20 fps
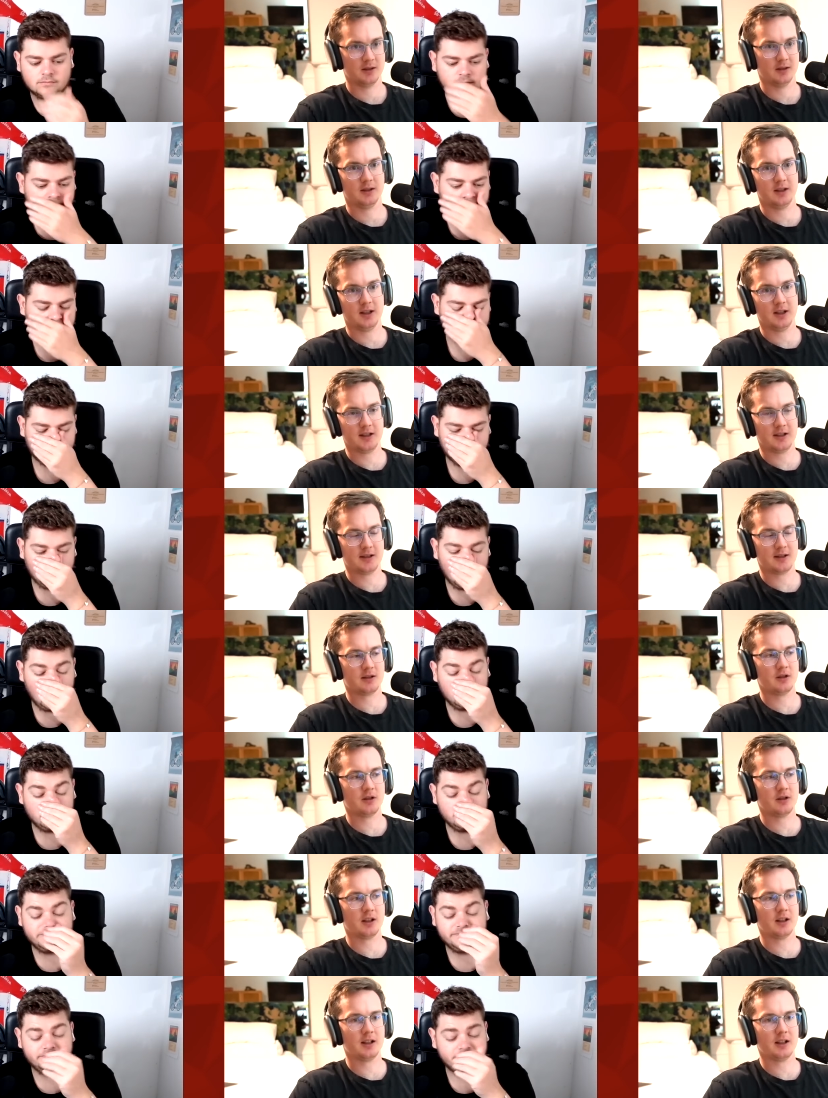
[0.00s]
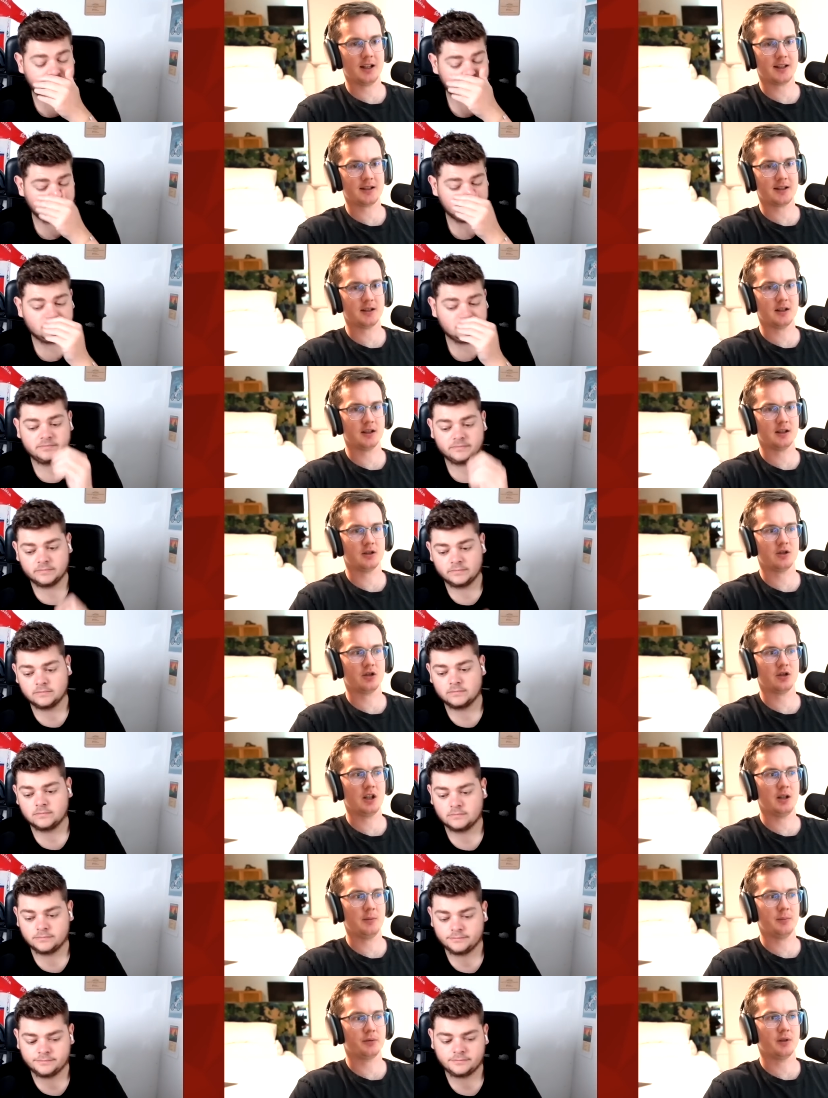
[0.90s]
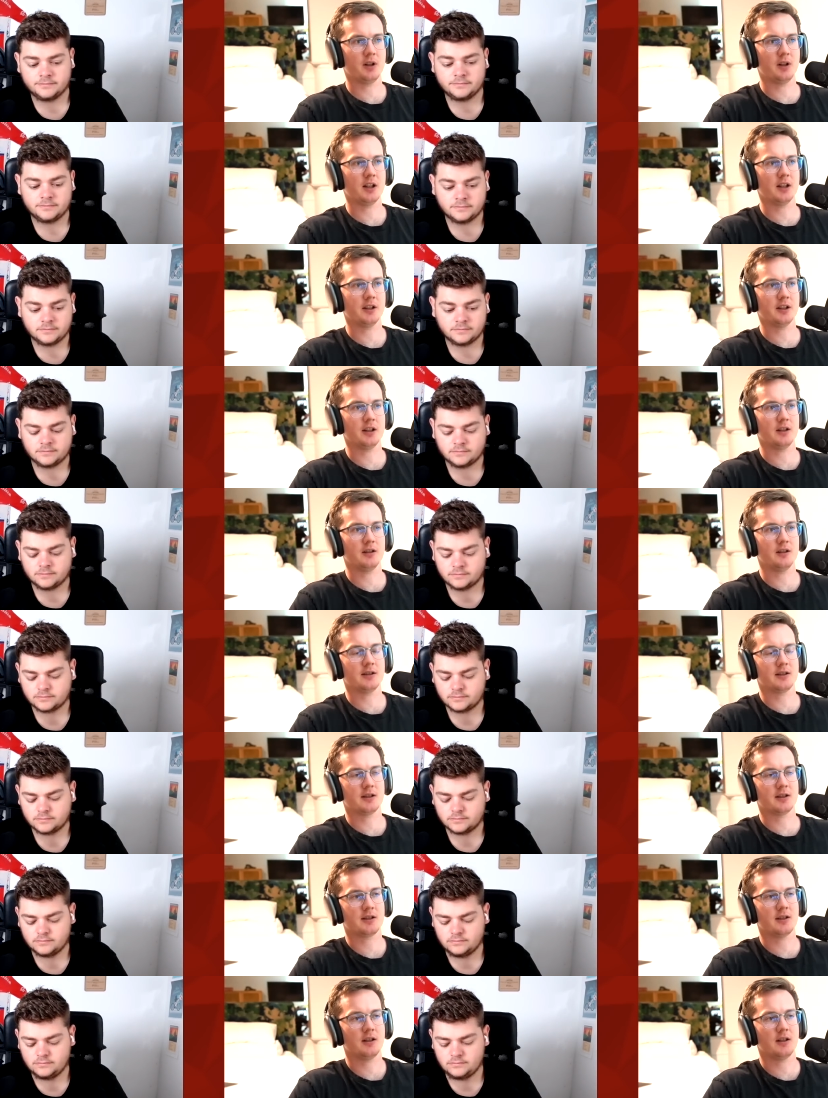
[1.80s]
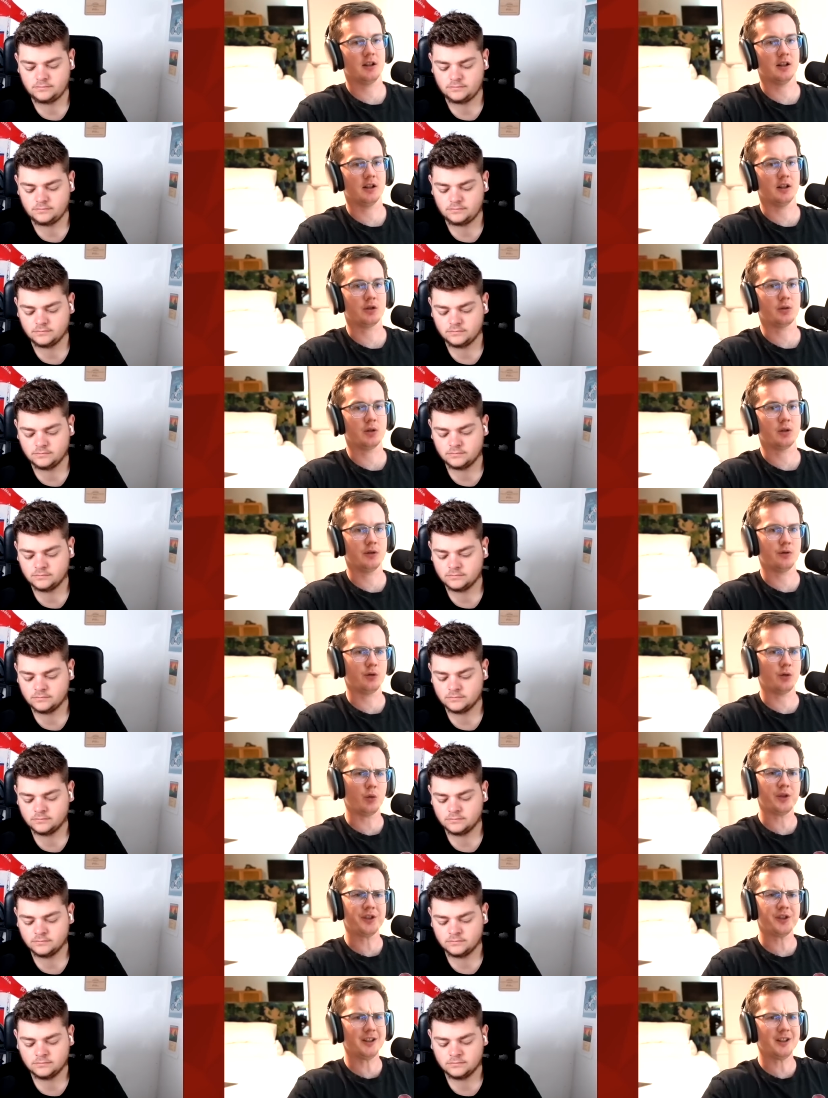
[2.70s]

Speaker 1: He's the classic cheap rider they used to sign at 24.